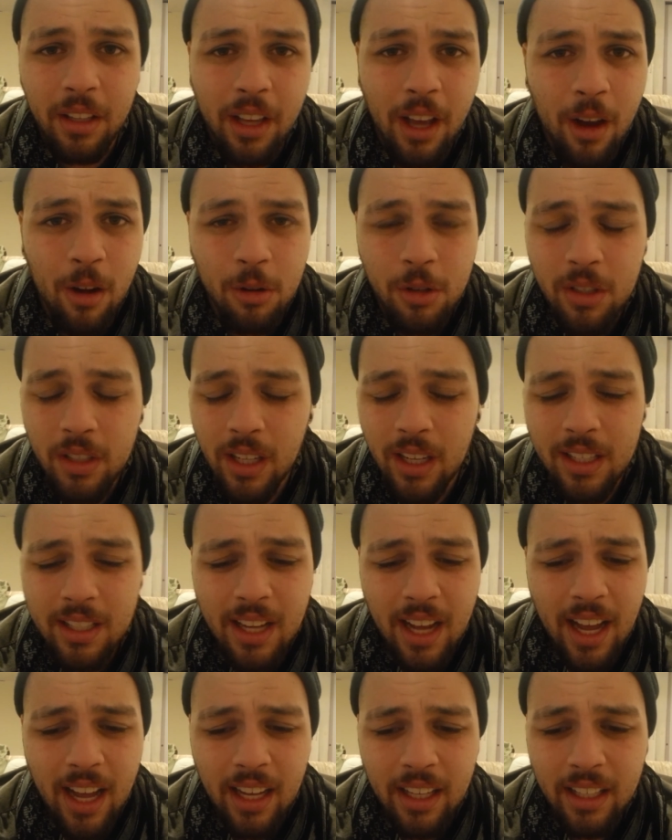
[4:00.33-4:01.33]
coach is going to
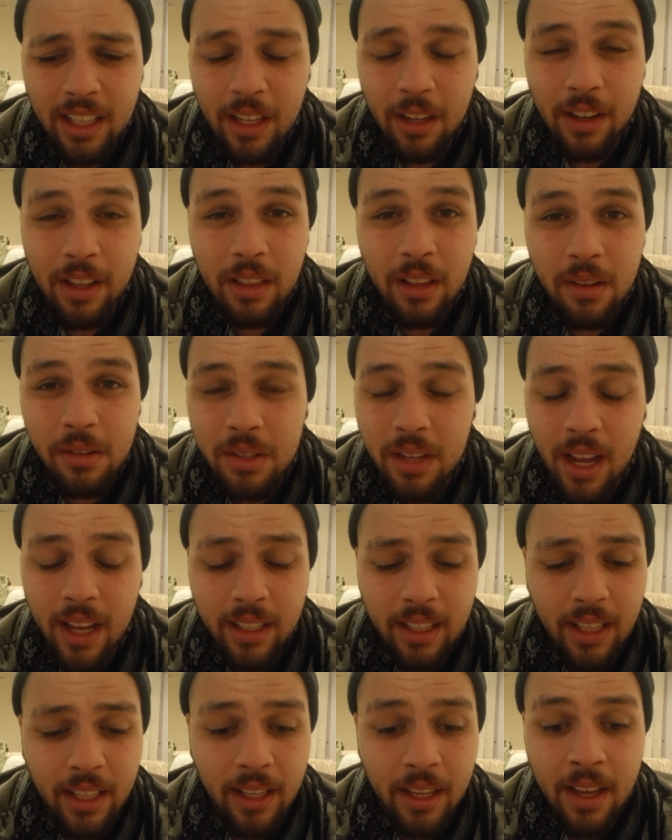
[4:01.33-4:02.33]
talk. He loves
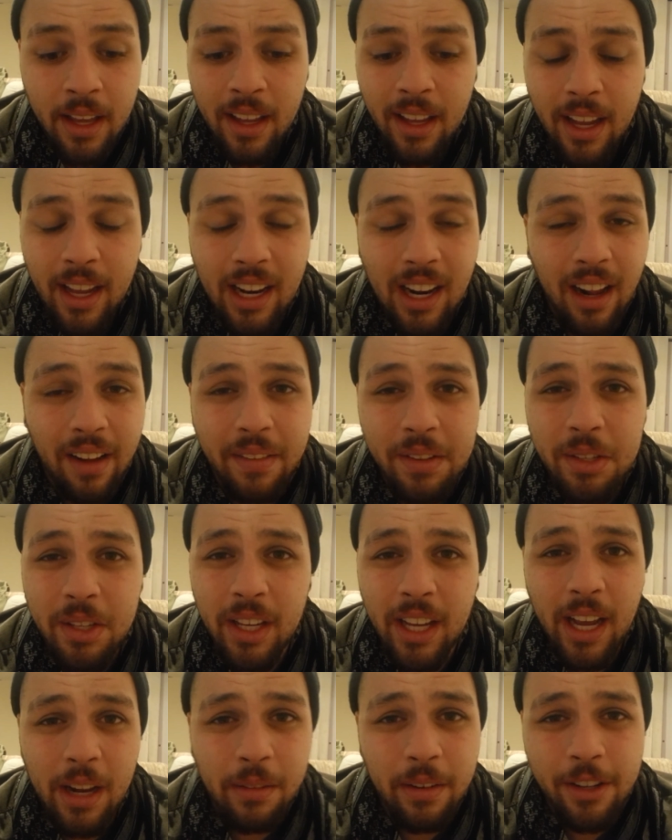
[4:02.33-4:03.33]
talking. And
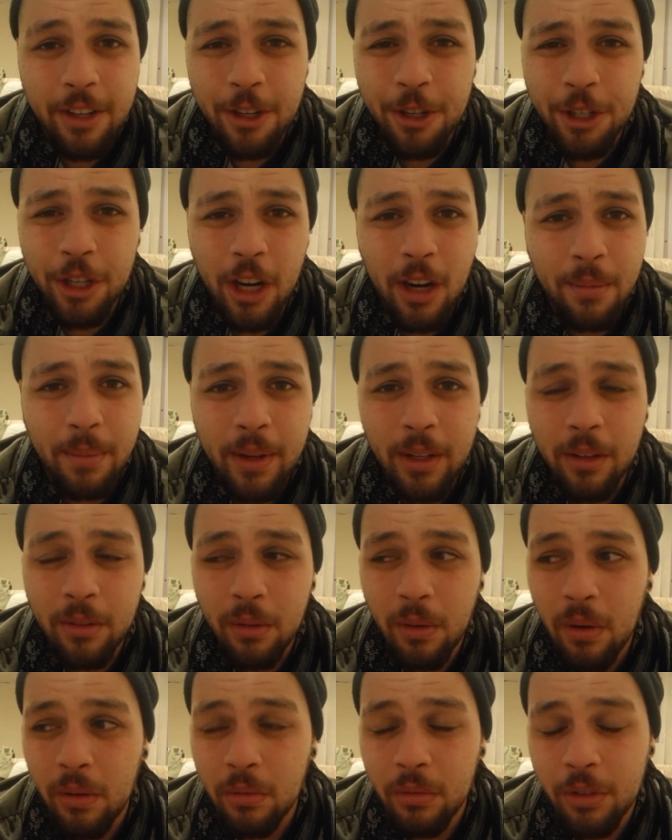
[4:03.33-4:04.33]
obviously you got Richard Sherman,
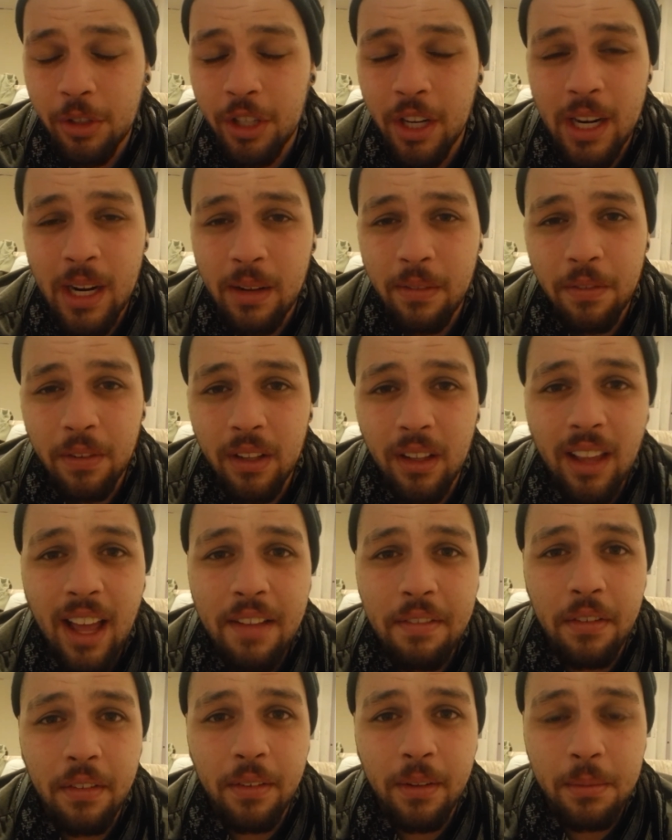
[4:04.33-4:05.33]
who won't shut up for the
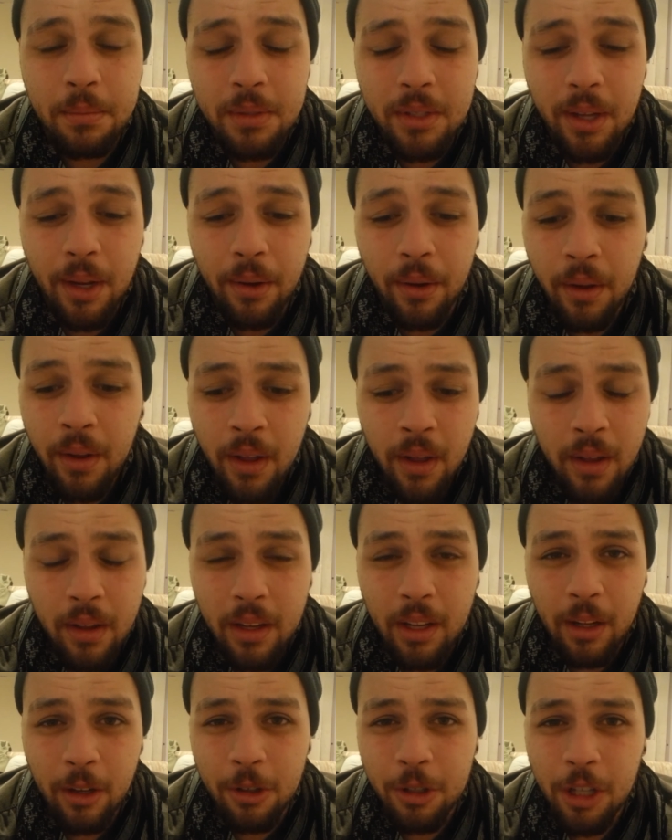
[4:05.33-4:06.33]
life of him. So,
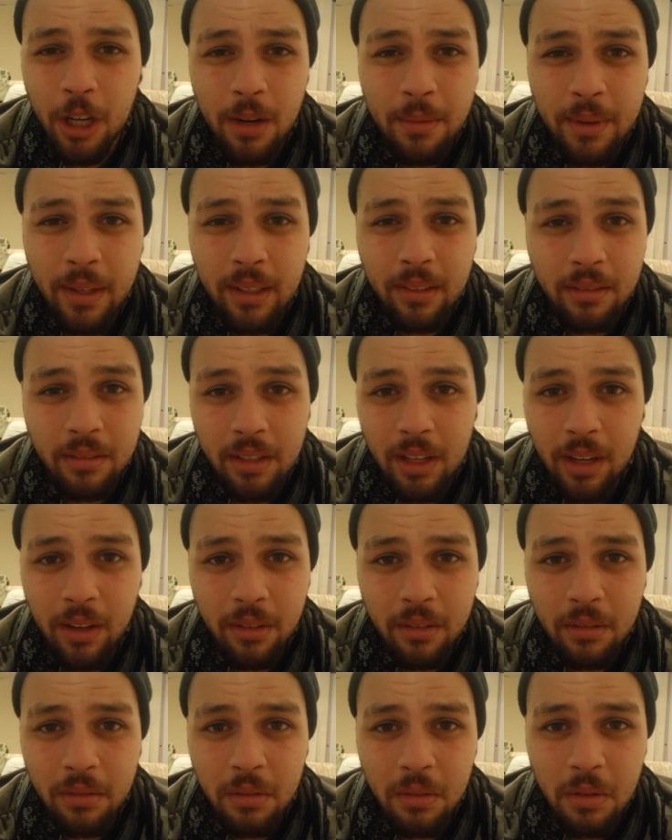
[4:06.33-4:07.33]
Sherman,
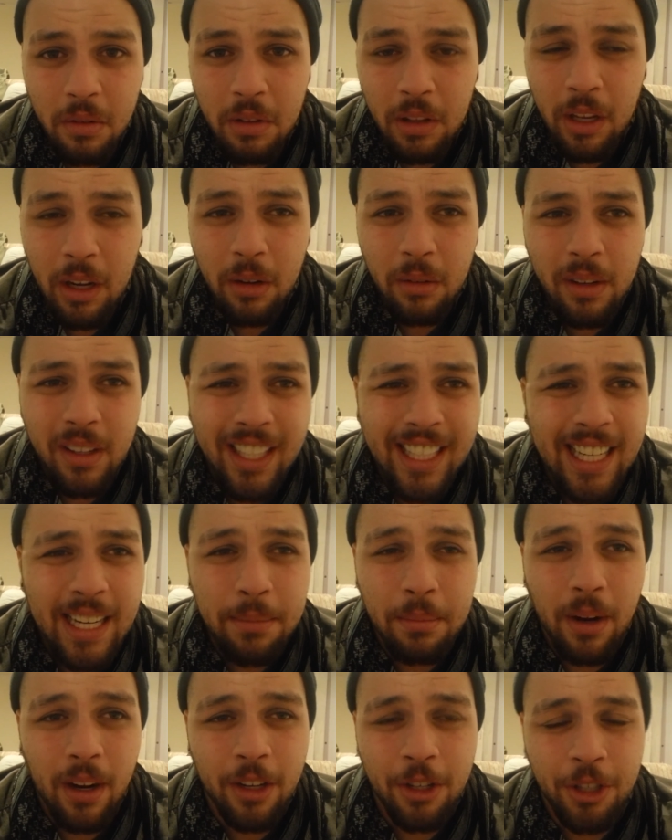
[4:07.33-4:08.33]
you don't really need
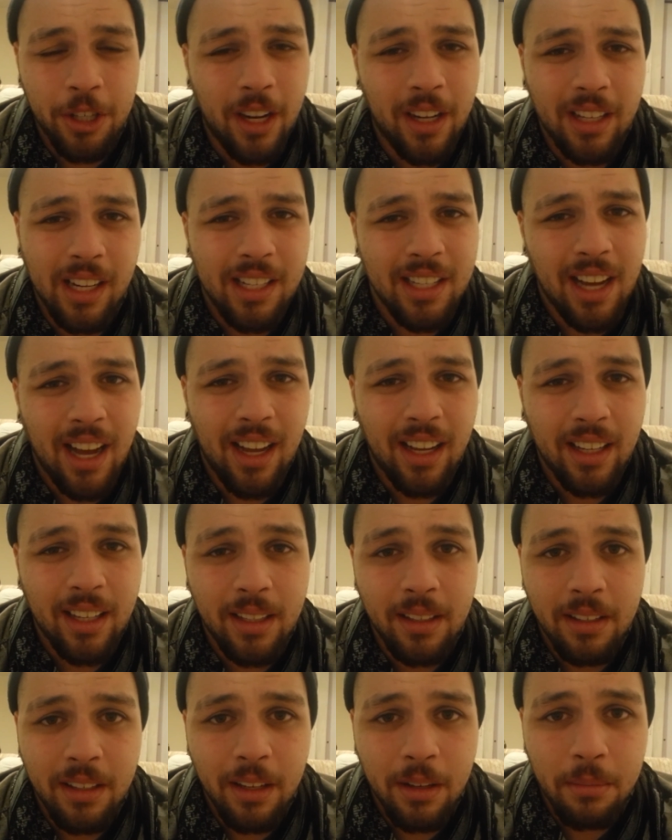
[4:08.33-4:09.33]
Marshawn to talk.
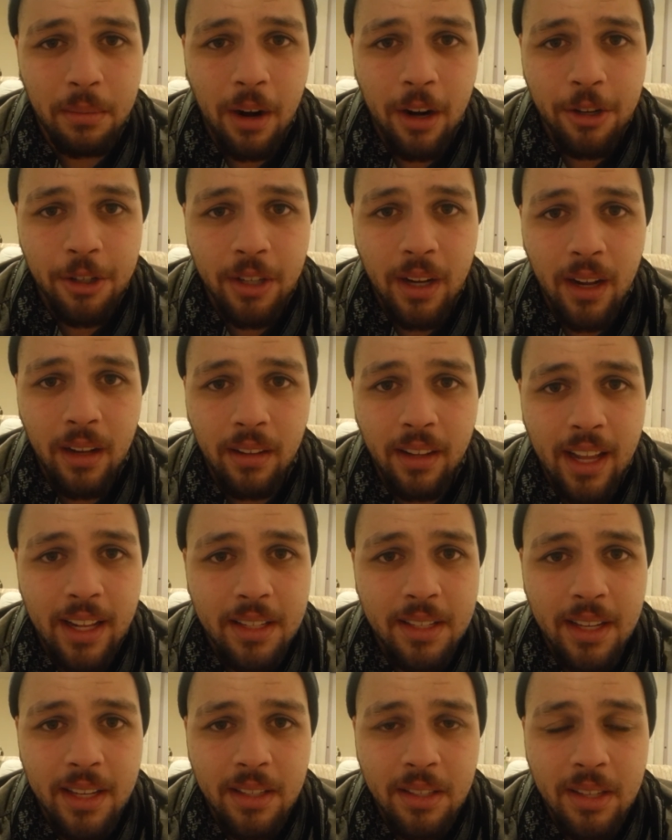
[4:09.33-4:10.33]
Marshawn
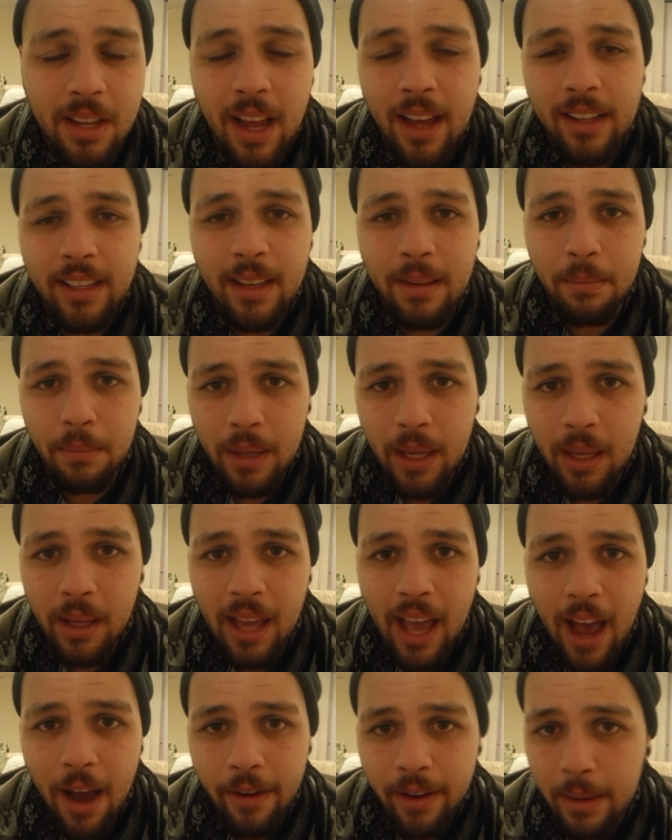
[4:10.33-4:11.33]
lets his talking be
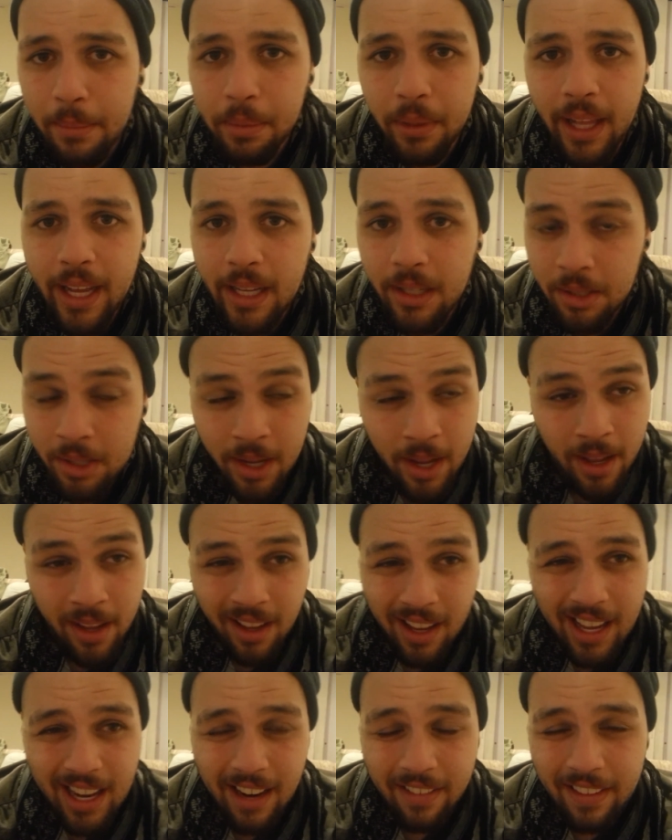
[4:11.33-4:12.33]
how he plays.
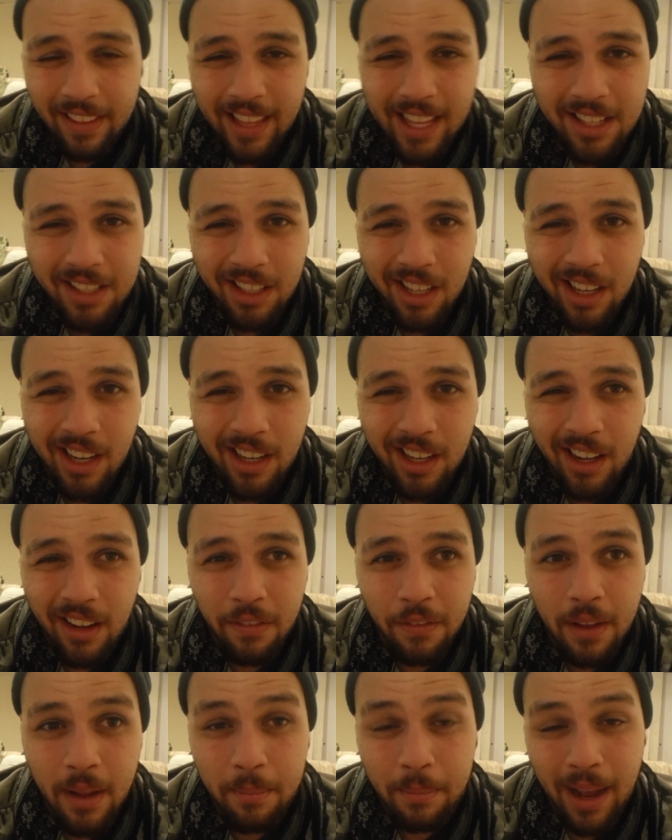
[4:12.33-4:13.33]
And I think that's good
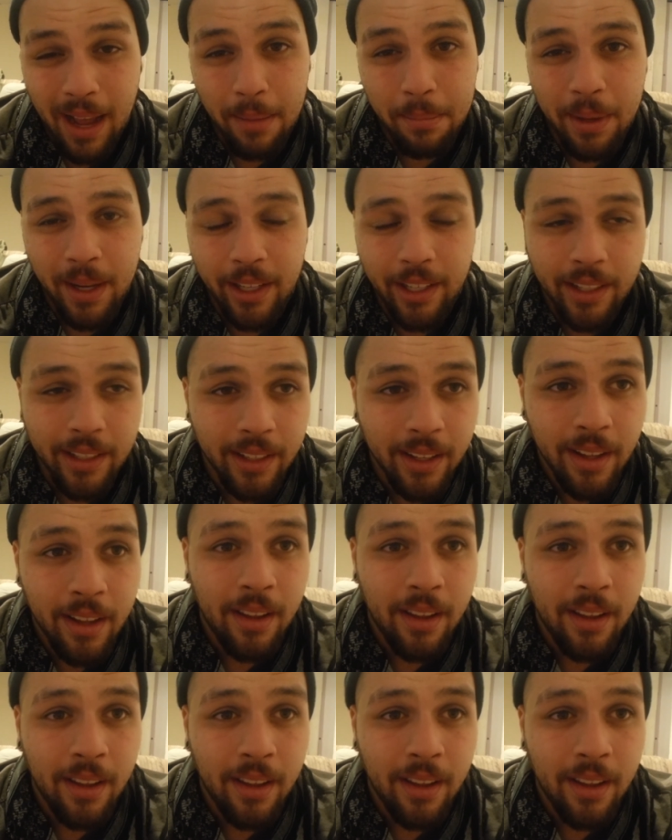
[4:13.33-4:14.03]
enough, in my opinion.